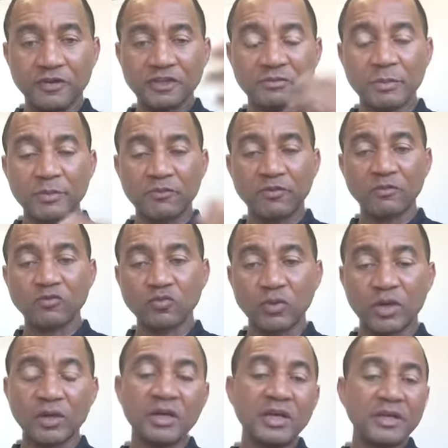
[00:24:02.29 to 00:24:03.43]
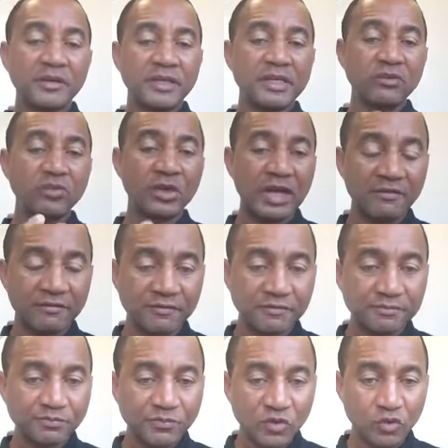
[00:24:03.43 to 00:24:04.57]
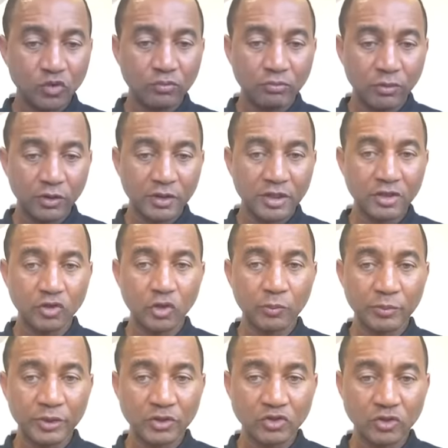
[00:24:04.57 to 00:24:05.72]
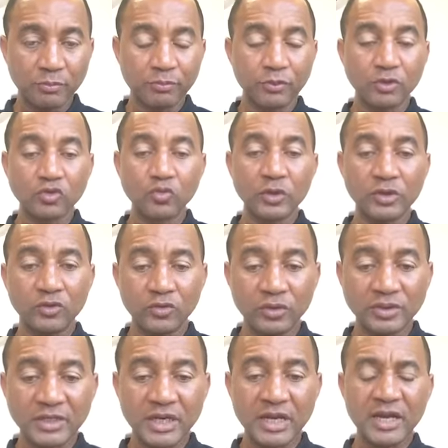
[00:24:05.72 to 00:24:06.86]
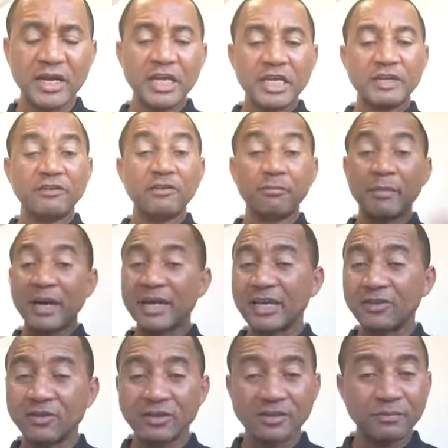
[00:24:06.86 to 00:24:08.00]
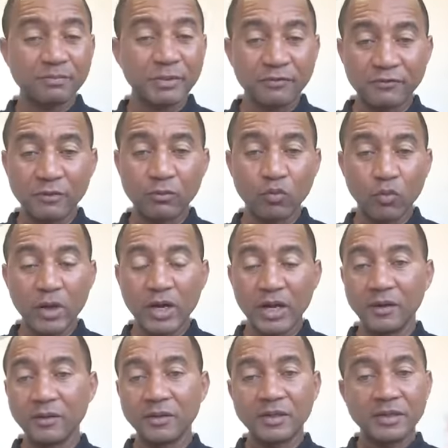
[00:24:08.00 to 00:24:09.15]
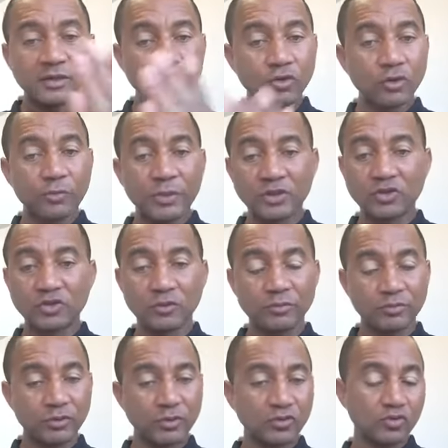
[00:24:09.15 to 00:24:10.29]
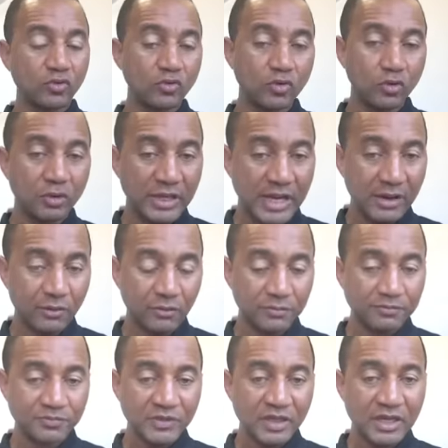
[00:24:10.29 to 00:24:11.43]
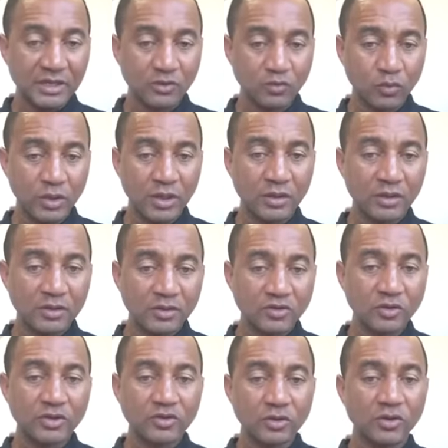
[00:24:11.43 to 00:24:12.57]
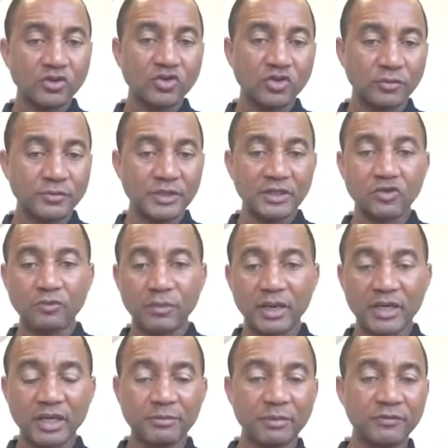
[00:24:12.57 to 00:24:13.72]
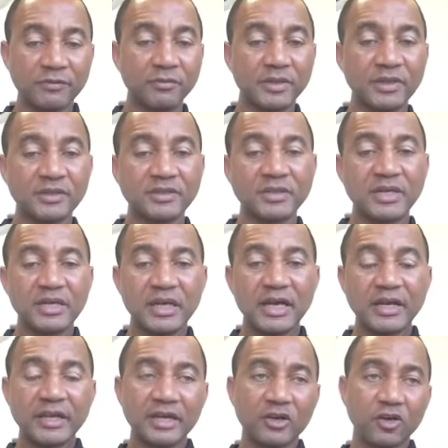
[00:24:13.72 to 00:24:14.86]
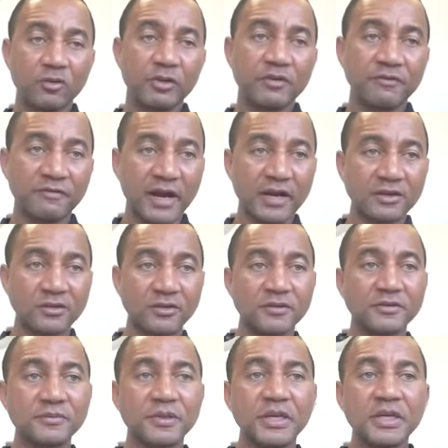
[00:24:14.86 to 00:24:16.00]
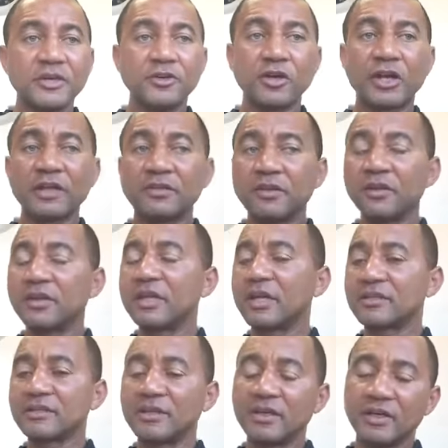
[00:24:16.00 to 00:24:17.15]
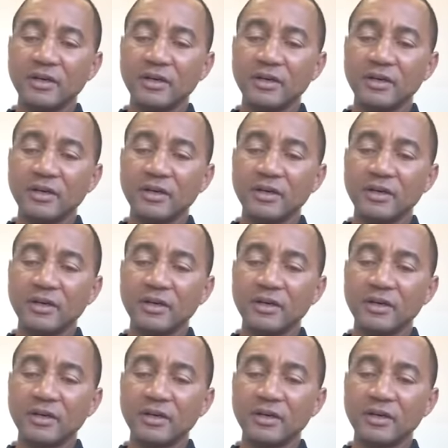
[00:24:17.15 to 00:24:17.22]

investment performs well, then you have good money in your pension pot when you retire. If the market doesn't perform well, your pension pot could go down as well. So it's all subject to market performance and economic factors. The other thing that